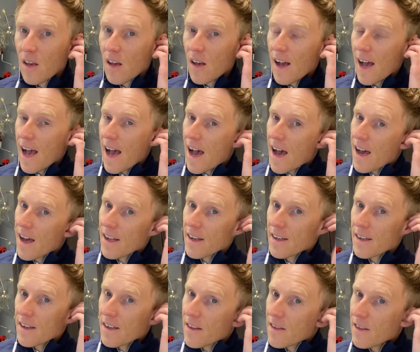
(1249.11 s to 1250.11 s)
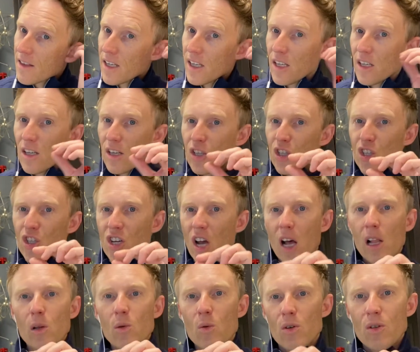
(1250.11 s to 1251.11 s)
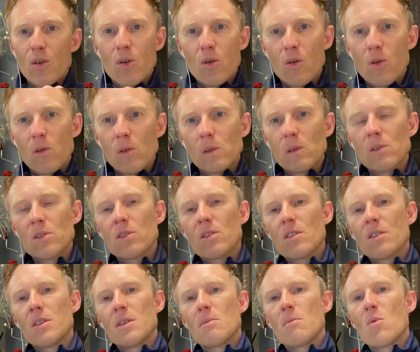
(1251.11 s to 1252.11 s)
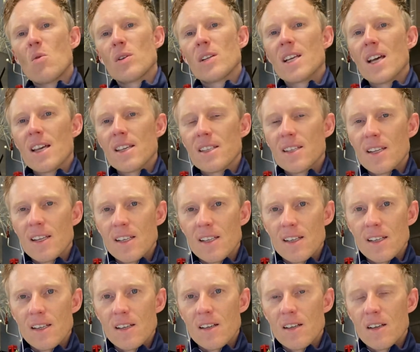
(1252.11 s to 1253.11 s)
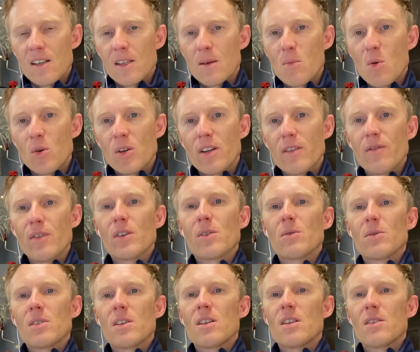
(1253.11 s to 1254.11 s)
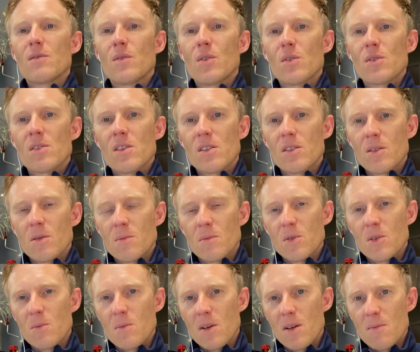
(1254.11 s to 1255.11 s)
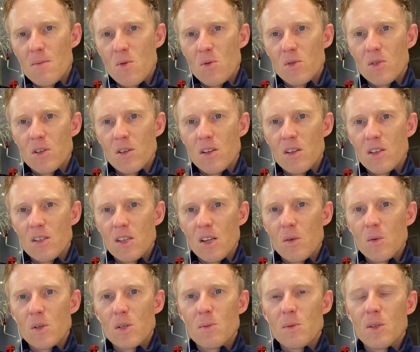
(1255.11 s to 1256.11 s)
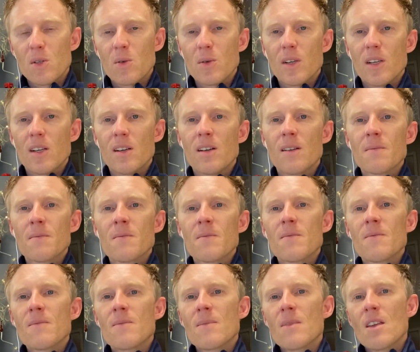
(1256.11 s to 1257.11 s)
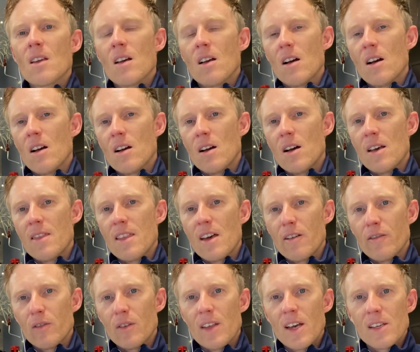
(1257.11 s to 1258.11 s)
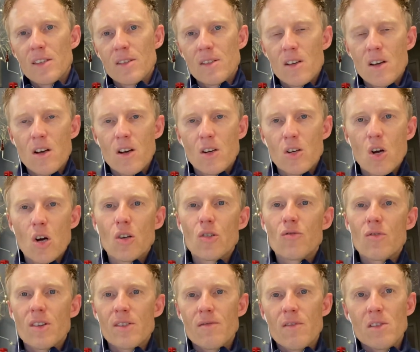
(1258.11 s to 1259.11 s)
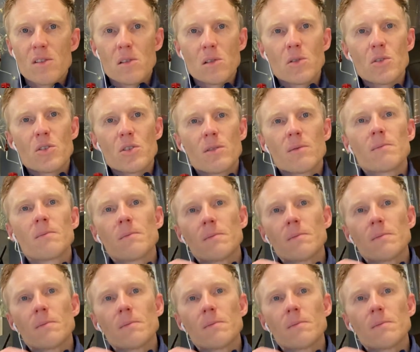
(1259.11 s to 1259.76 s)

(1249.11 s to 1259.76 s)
and the shallower the holes, the more testing, the more difficult it is for your system to be able to distinguish between, and therefore that's contrast resolution.